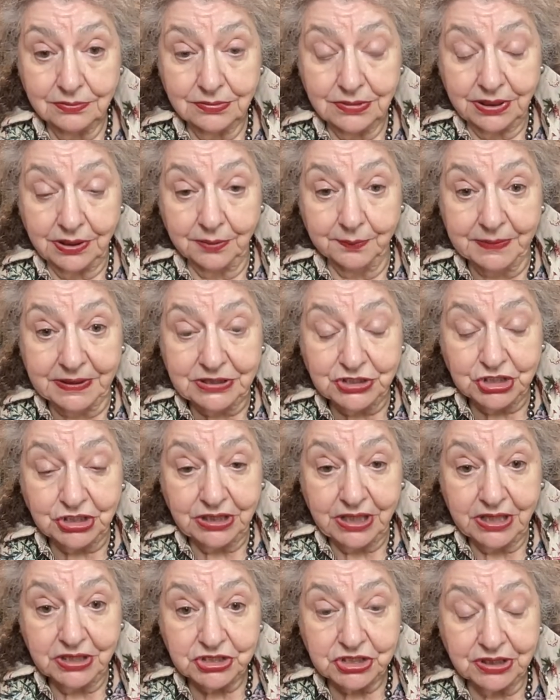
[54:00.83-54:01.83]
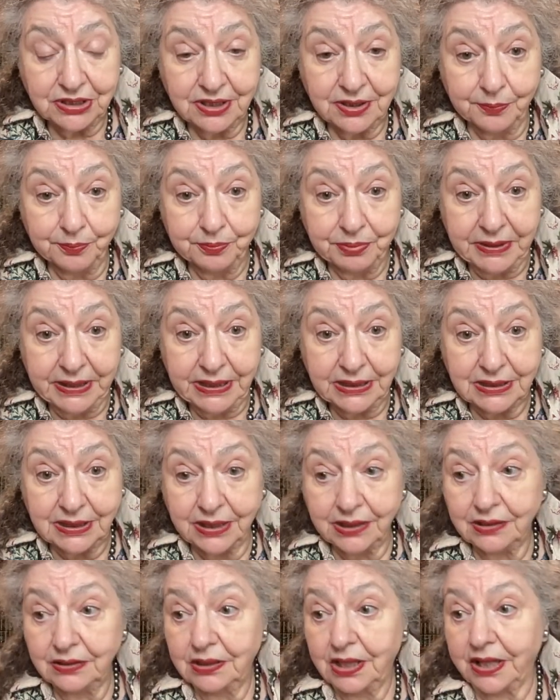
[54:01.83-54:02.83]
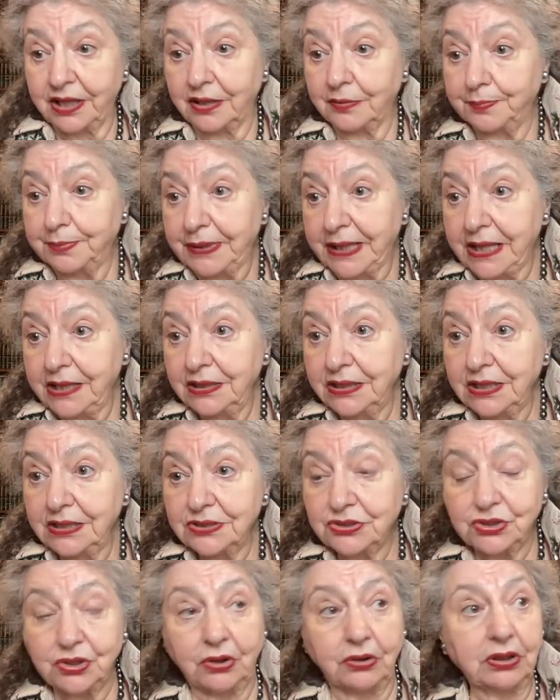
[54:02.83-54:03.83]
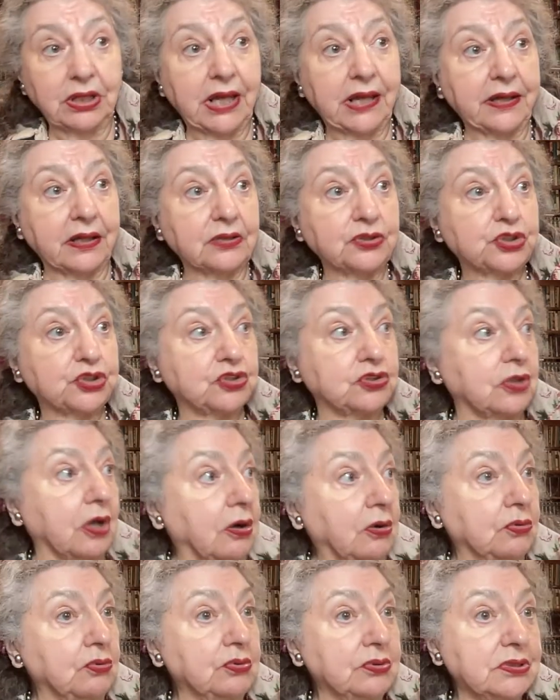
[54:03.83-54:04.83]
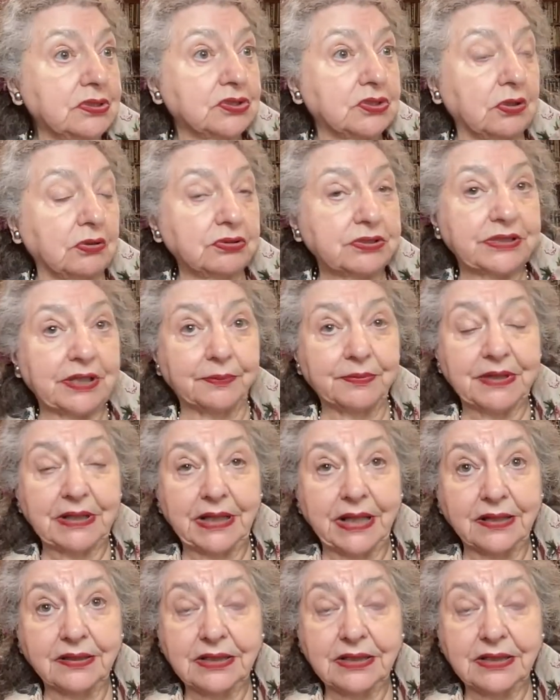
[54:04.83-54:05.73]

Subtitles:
imagination completely, like planets or like stones or something like